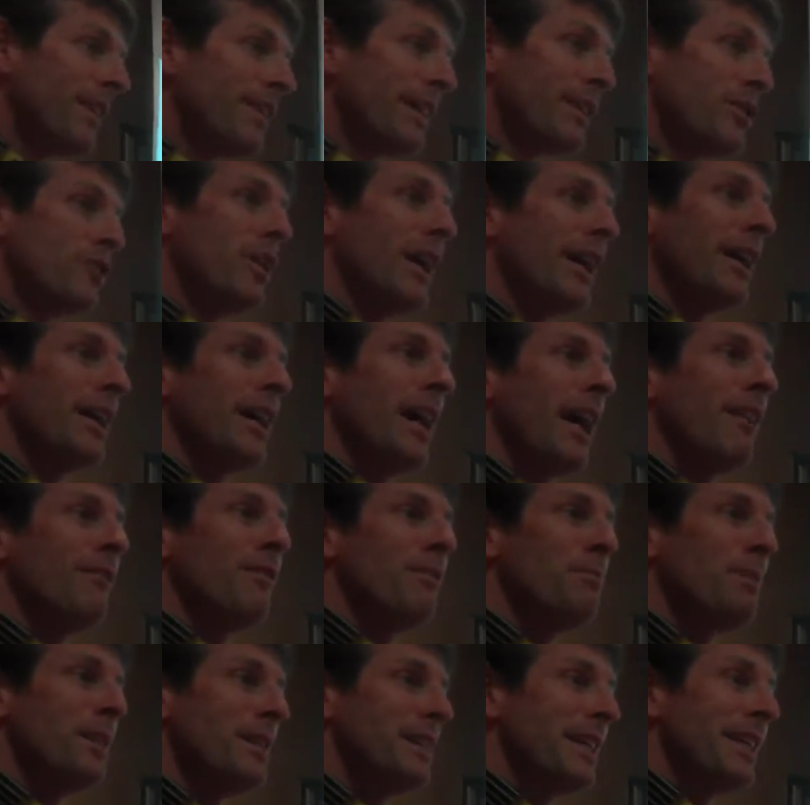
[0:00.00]
they try to
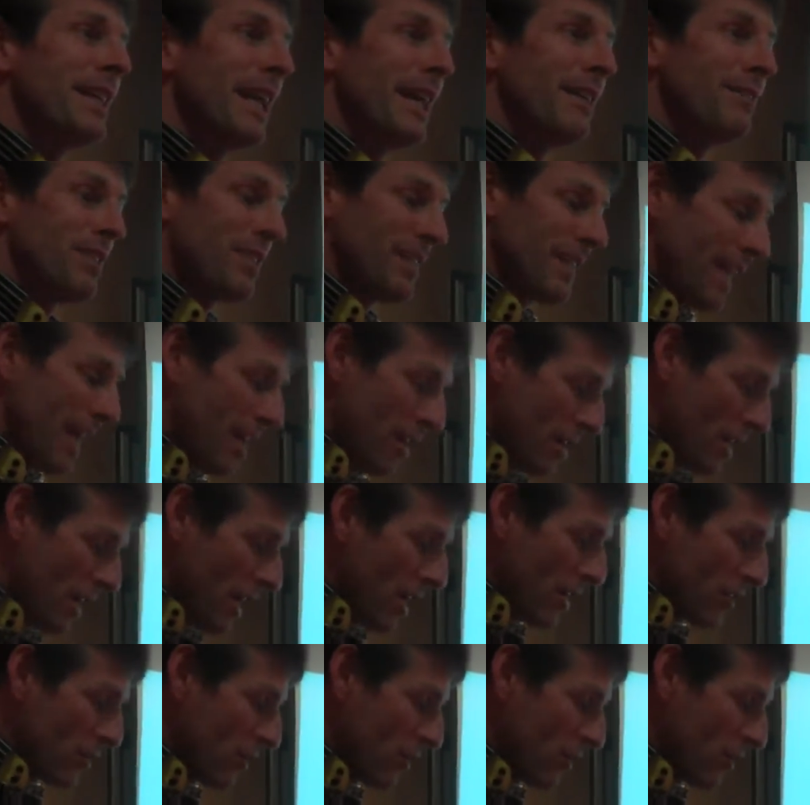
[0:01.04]
have a busy lifestyle,